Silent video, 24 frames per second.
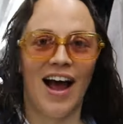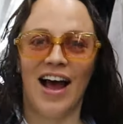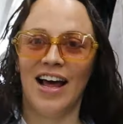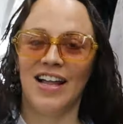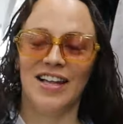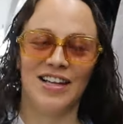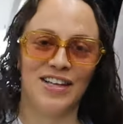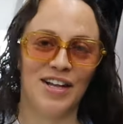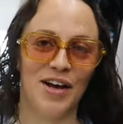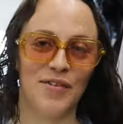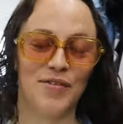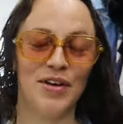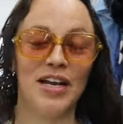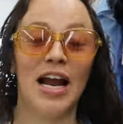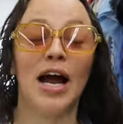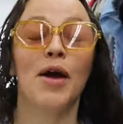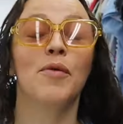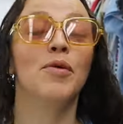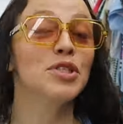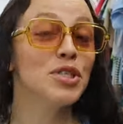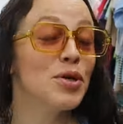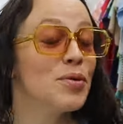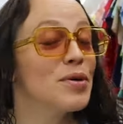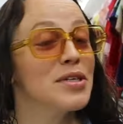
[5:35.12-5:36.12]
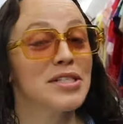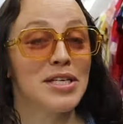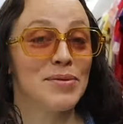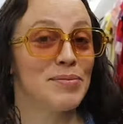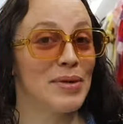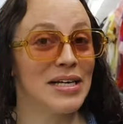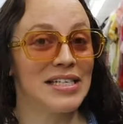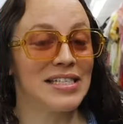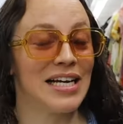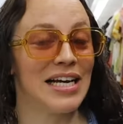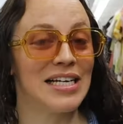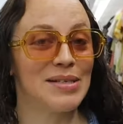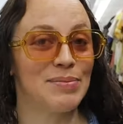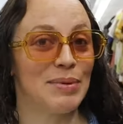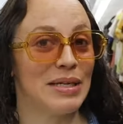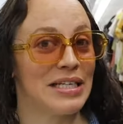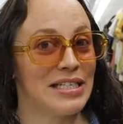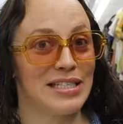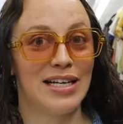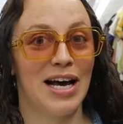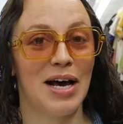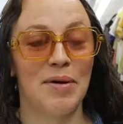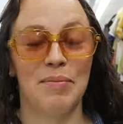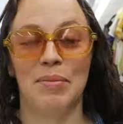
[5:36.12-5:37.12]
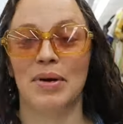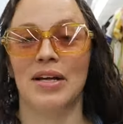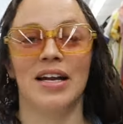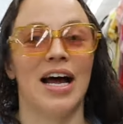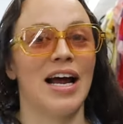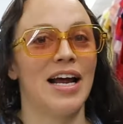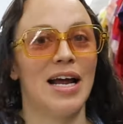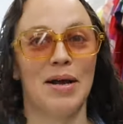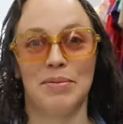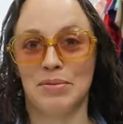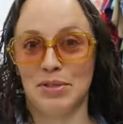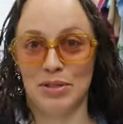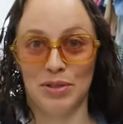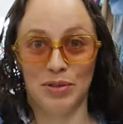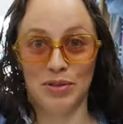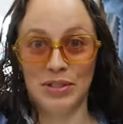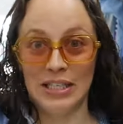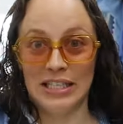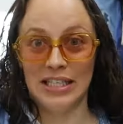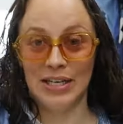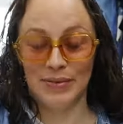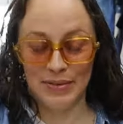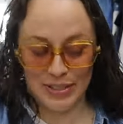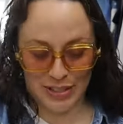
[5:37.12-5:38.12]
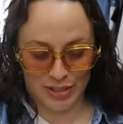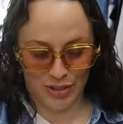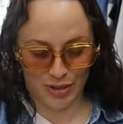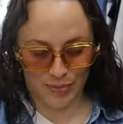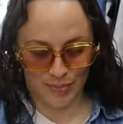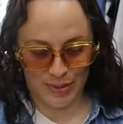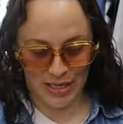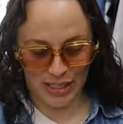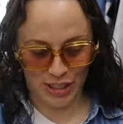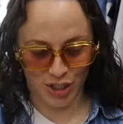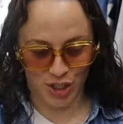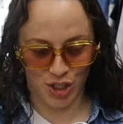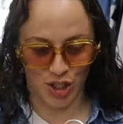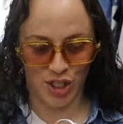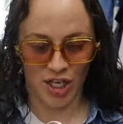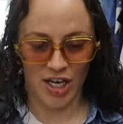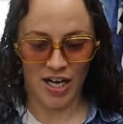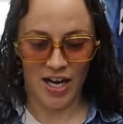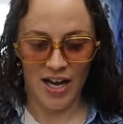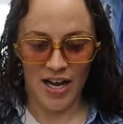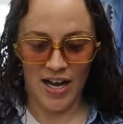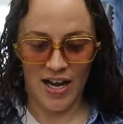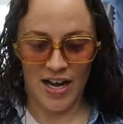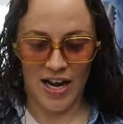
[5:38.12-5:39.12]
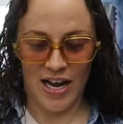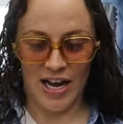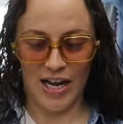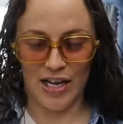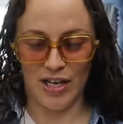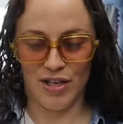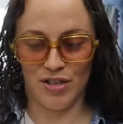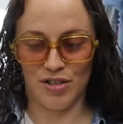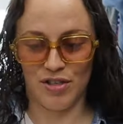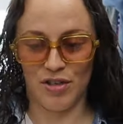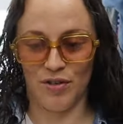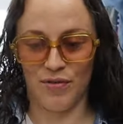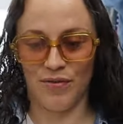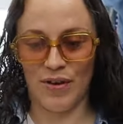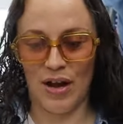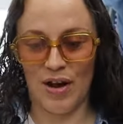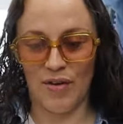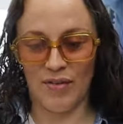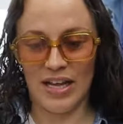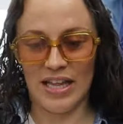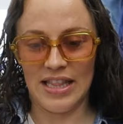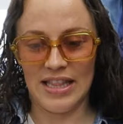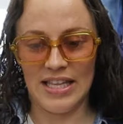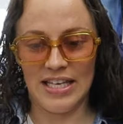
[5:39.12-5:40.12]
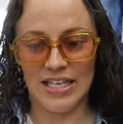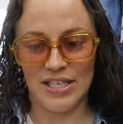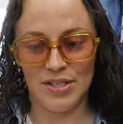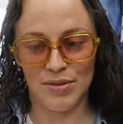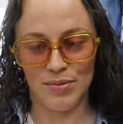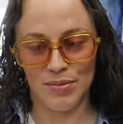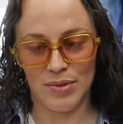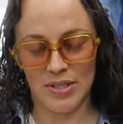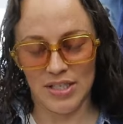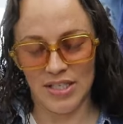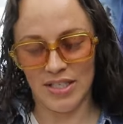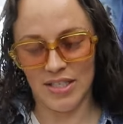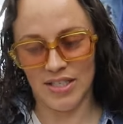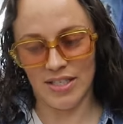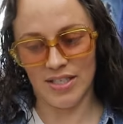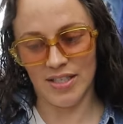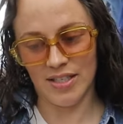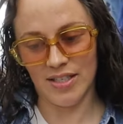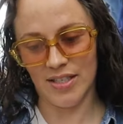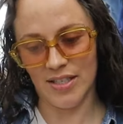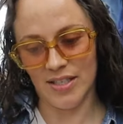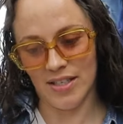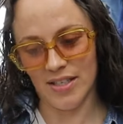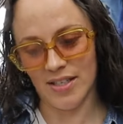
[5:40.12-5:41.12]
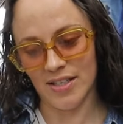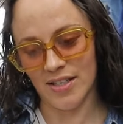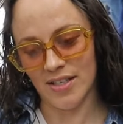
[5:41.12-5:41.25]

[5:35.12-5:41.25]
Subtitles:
I love it. I wish it wasn't my size, but it's not. But I absolutely love it so much. I also found this one.